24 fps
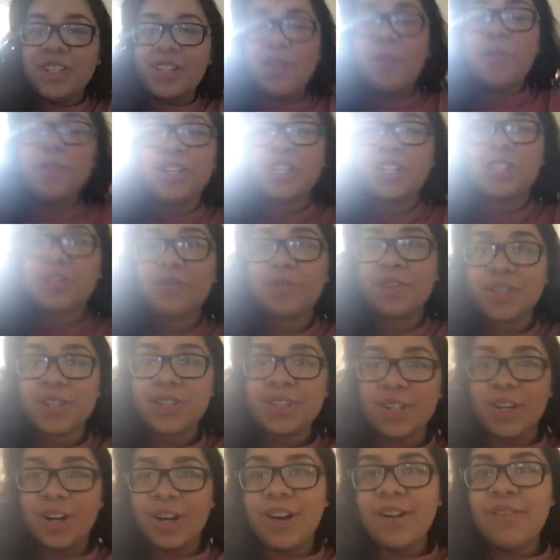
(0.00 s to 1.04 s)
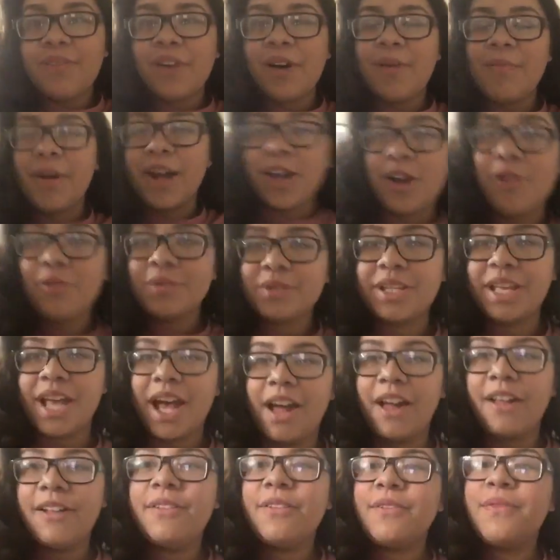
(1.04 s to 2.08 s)
do was just reserve my
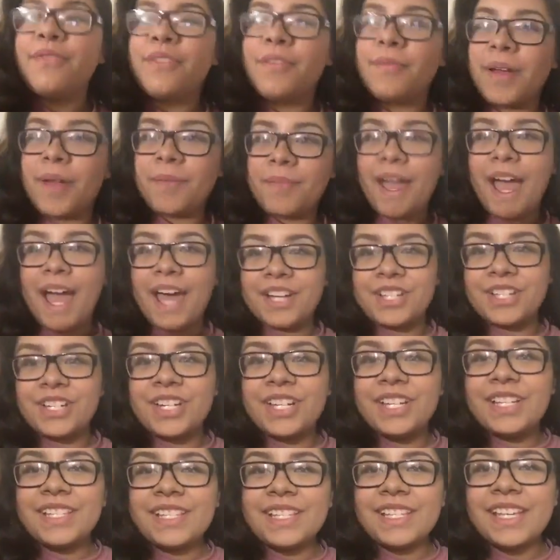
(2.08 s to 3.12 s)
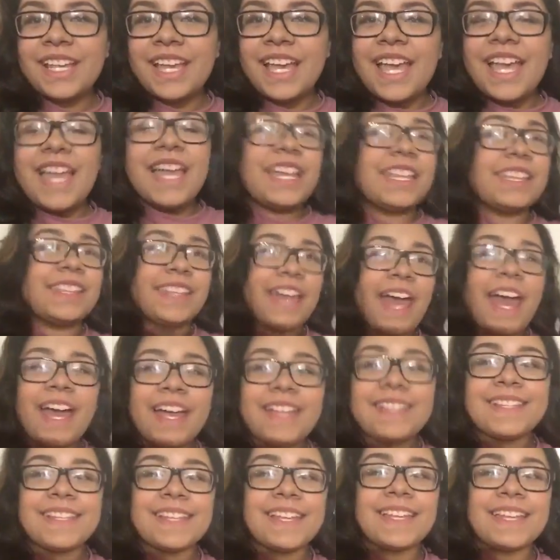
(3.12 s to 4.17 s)
hotel for my pageant.
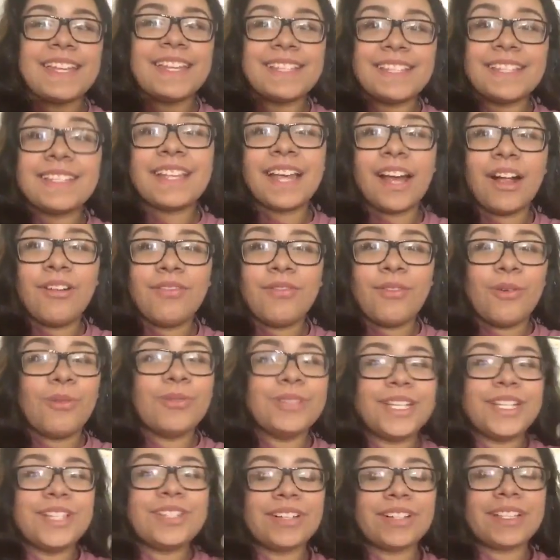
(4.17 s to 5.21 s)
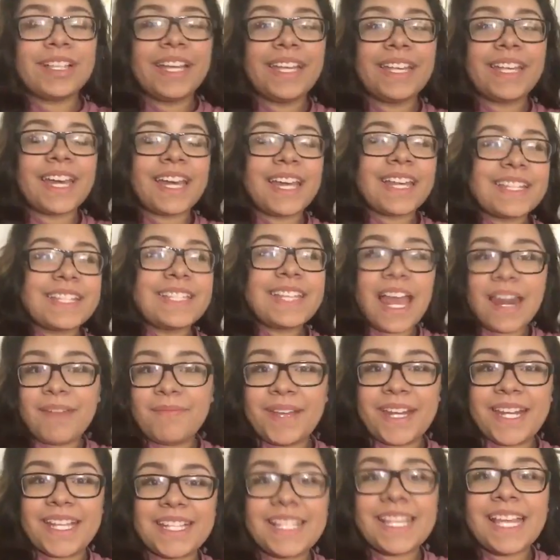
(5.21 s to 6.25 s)
That itself only took like 10
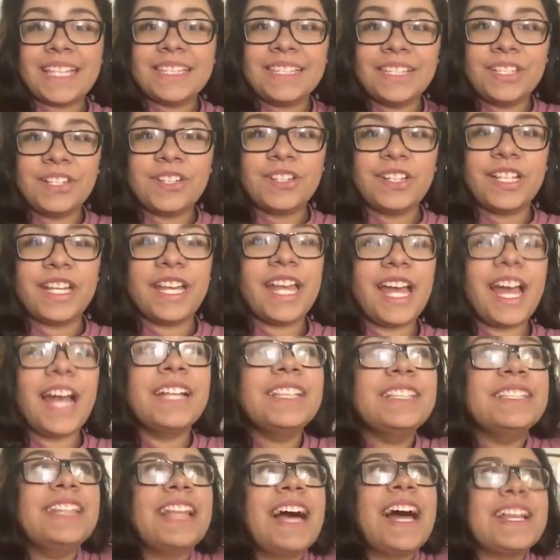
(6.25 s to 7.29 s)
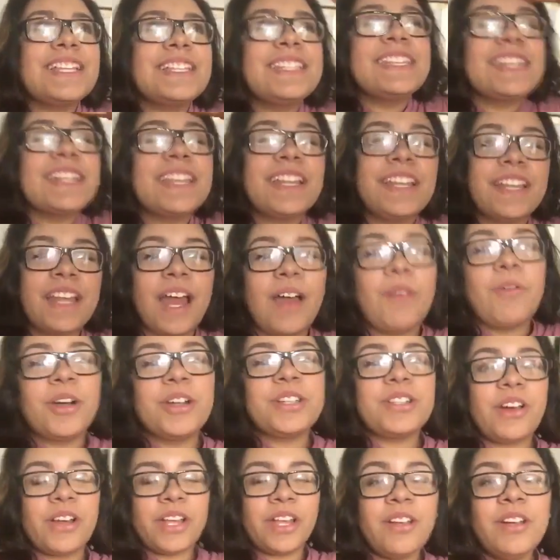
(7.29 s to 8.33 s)
minutes, literally. I lasted an hour
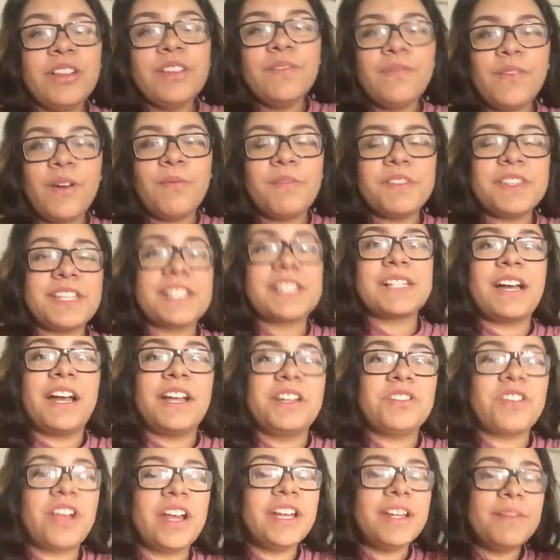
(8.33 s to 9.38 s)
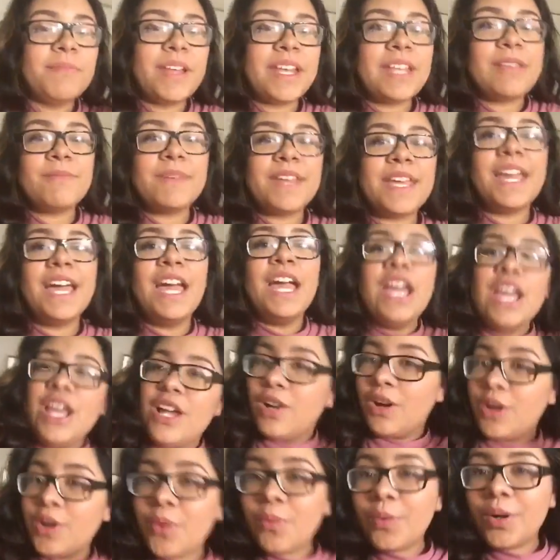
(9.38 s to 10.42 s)
talking on the phone with this guy trying to make me
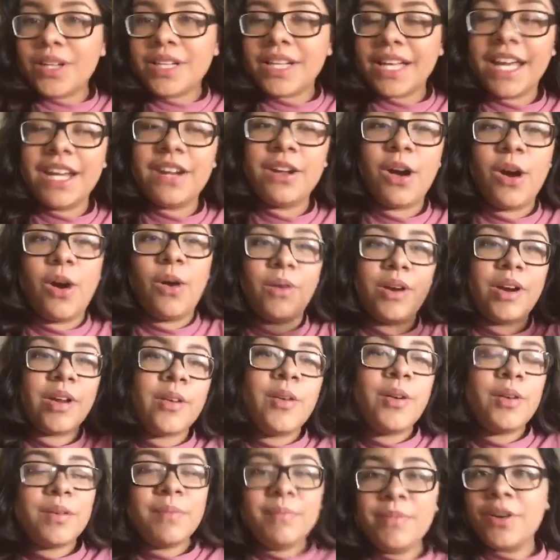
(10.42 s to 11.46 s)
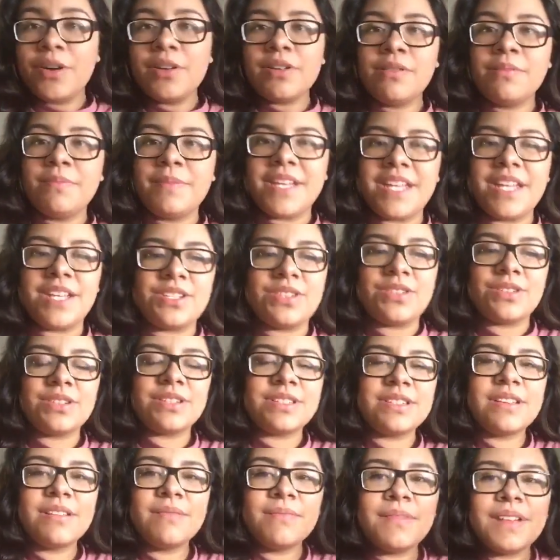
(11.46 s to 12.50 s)
go to Orlando or to go to Myrtle Beach or
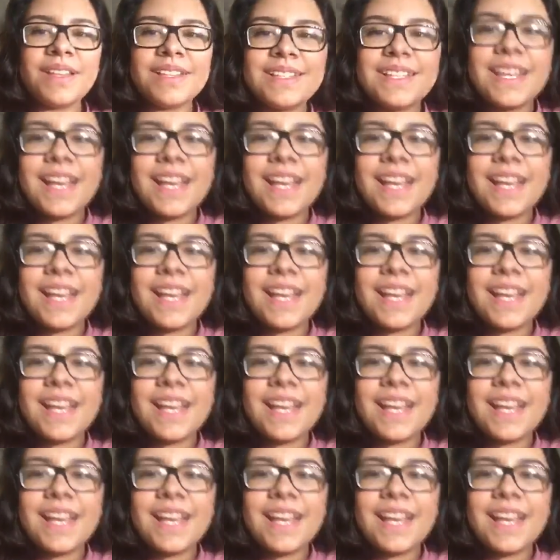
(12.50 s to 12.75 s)
some